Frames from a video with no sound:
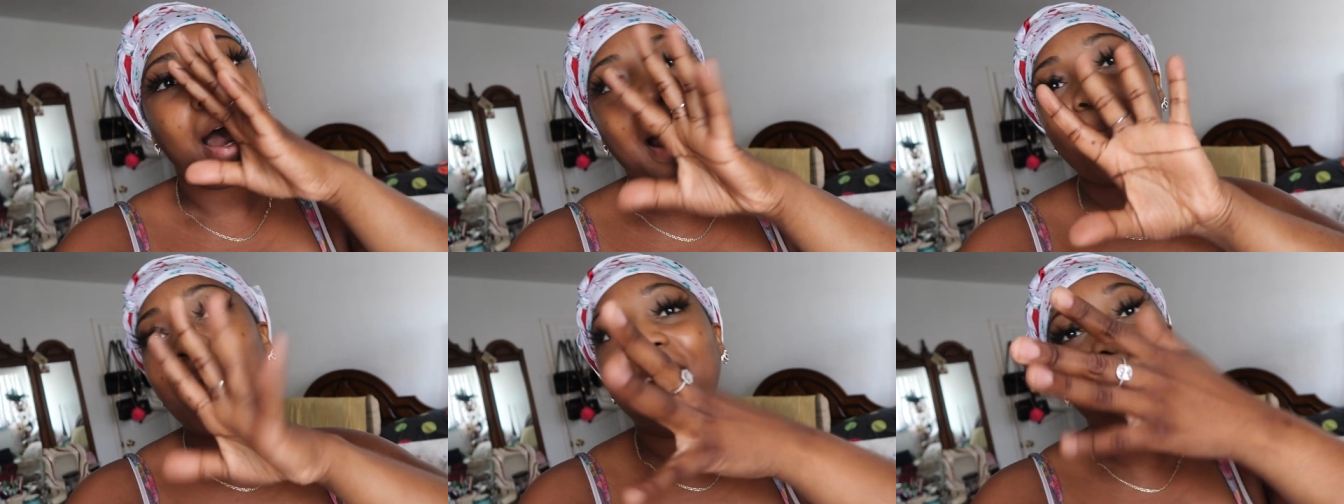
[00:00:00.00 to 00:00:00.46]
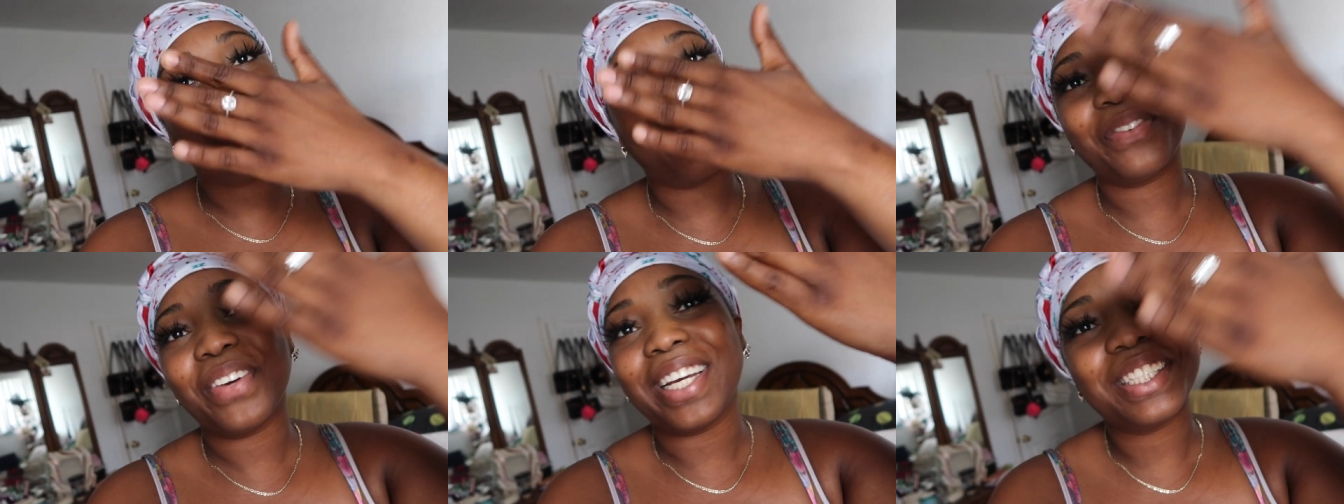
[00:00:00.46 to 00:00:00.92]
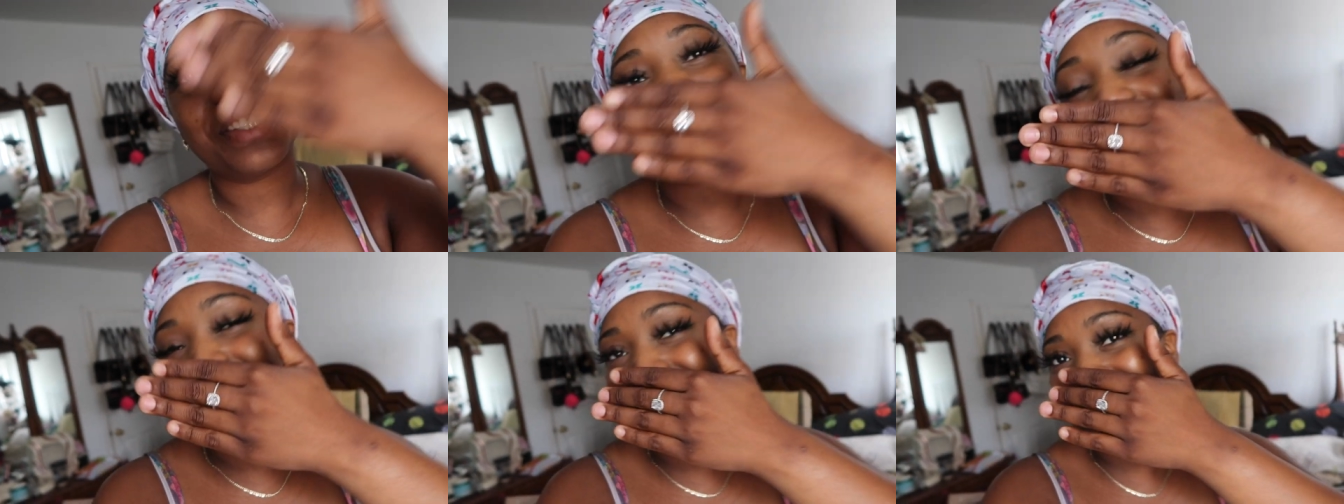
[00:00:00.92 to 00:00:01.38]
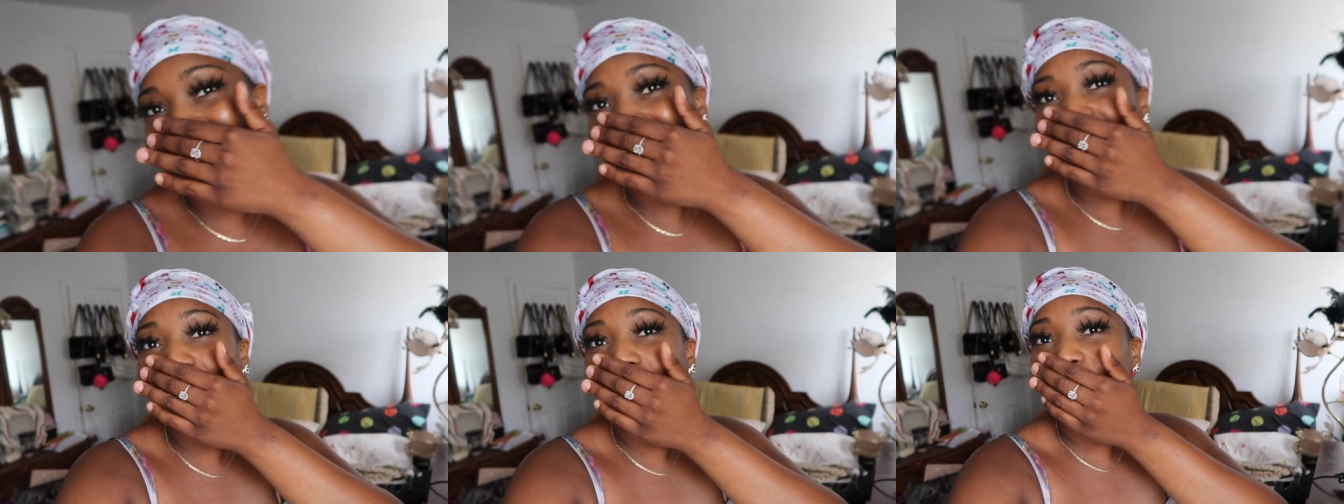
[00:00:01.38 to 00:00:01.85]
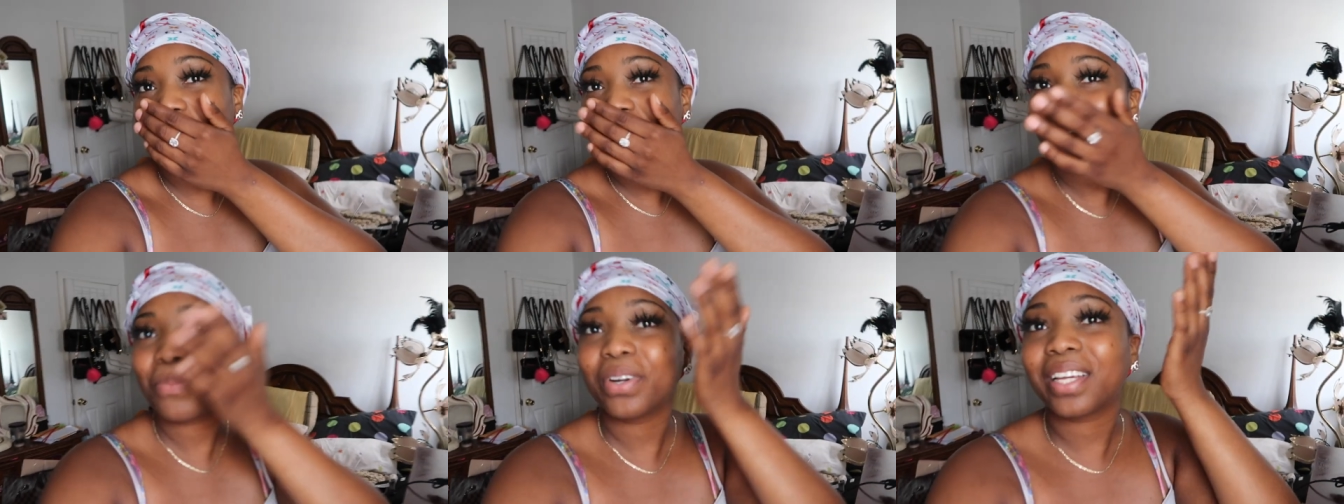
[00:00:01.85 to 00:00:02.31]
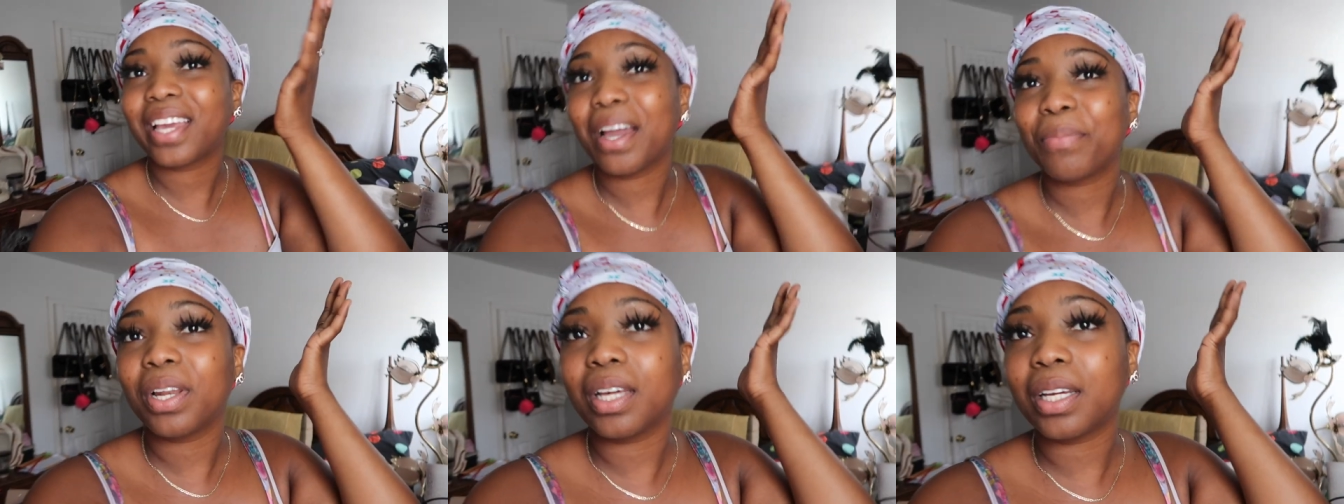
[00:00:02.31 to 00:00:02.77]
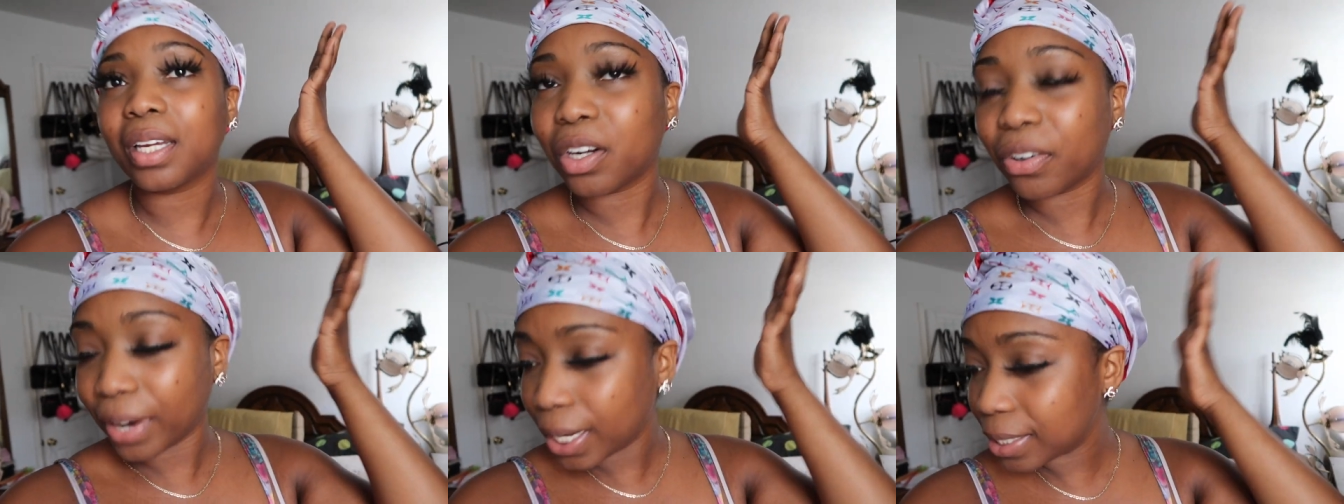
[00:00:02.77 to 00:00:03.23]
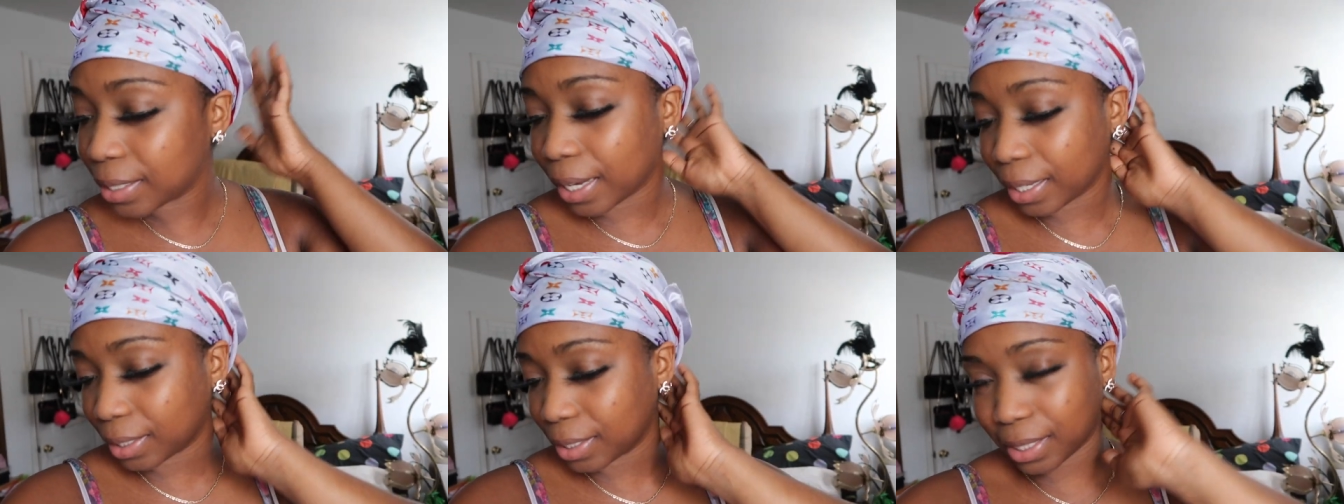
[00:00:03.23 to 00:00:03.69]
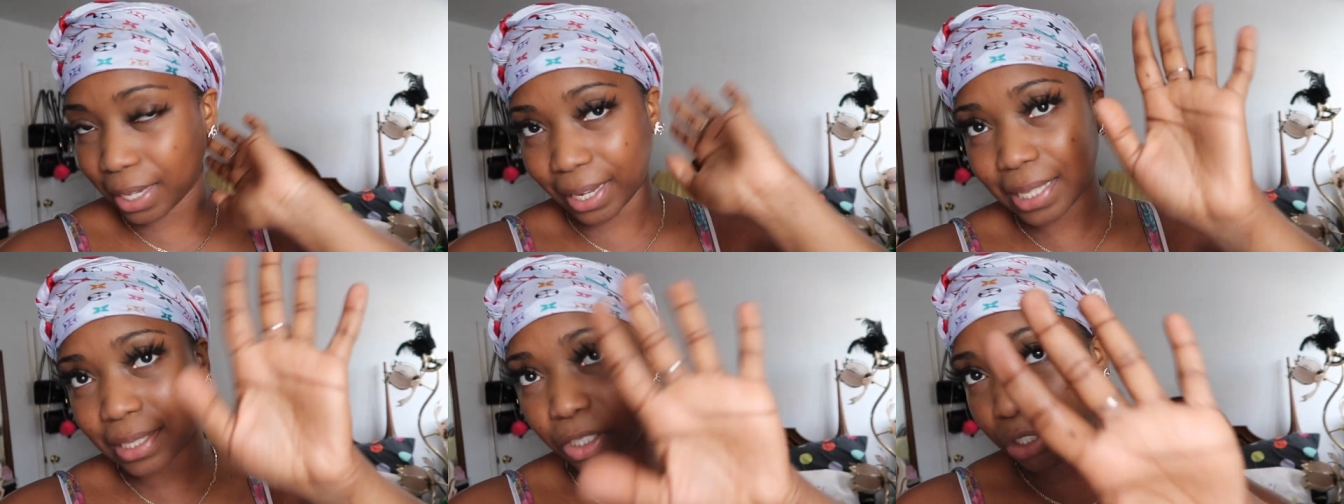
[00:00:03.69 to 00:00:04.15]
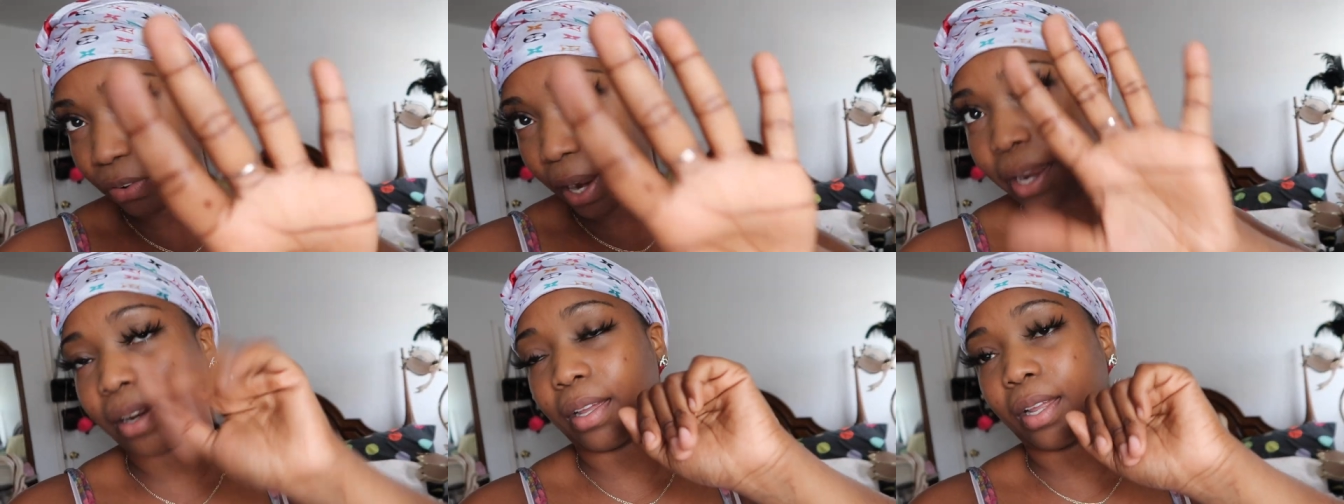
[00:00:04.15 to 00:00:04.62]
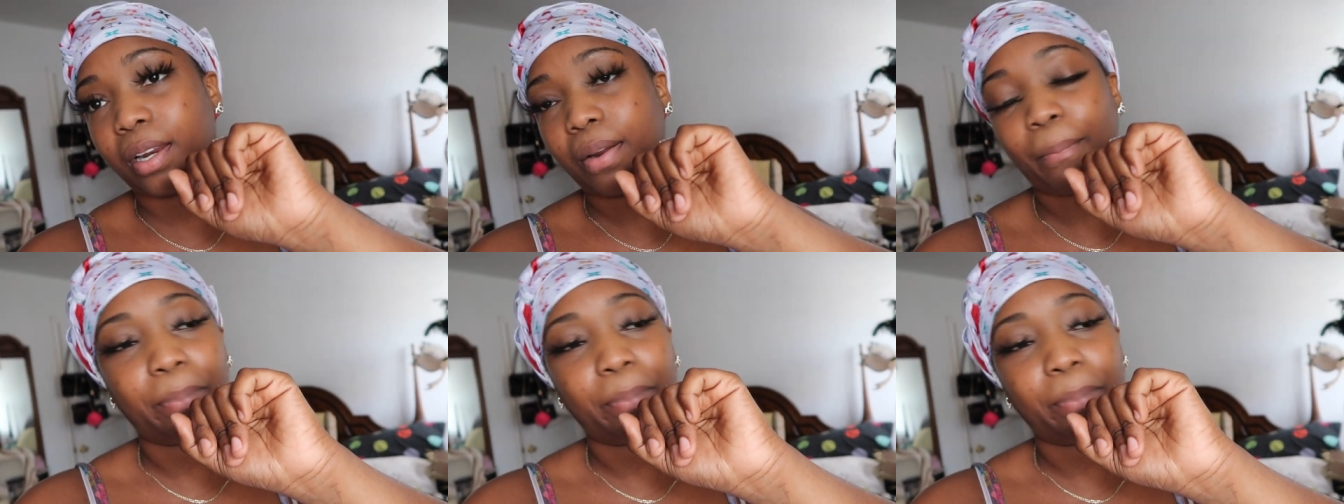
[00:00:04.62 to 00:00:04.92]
I'm hiding my face because I don't know why I'm on the camera looking crazy like this. Like, I tried it.